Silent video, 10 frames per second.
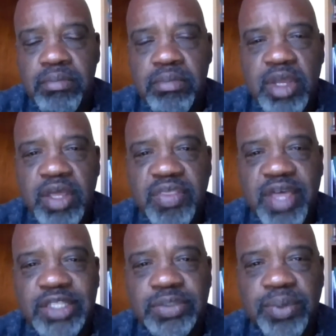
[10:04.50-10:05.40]
And
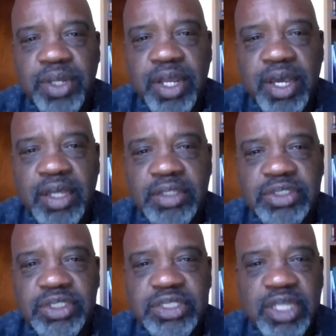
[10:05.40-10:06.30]
that's when
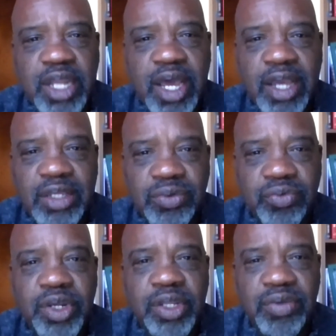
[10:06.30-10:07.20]
she said, "Are you
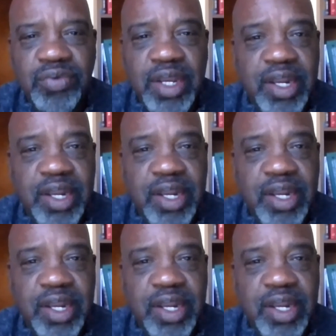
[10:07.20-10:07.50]
really ready?"